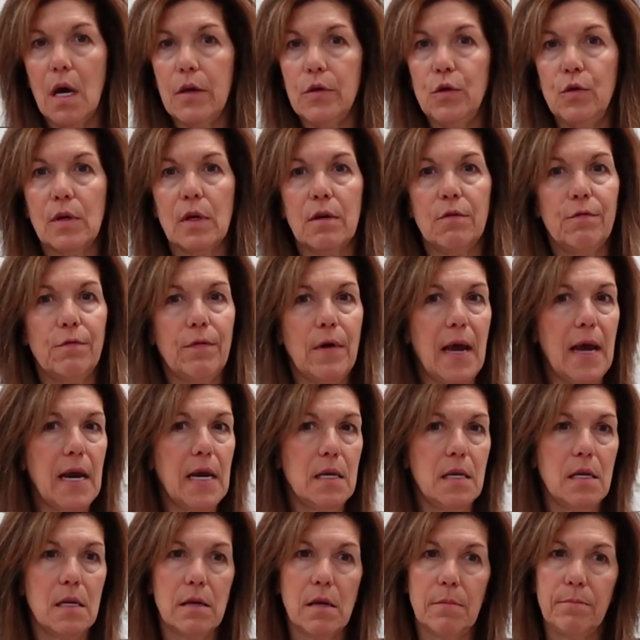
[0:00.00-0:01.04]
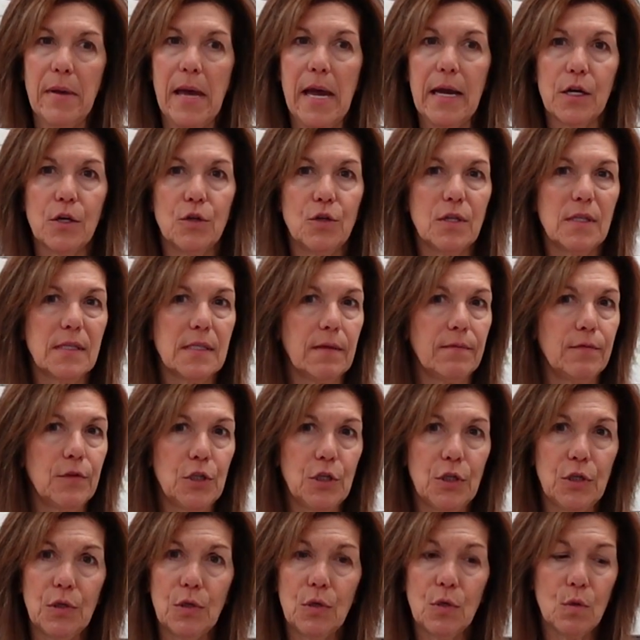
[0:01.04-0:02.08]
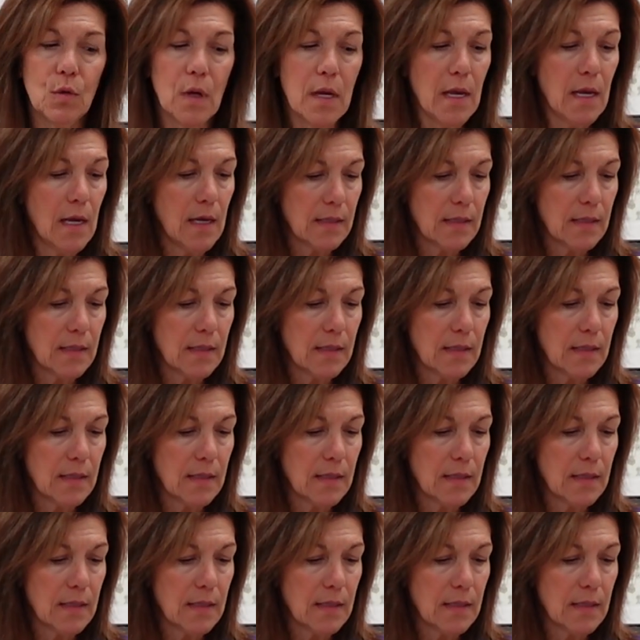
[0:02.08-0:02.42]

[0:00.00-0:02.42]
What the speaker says: You can find packages of 2.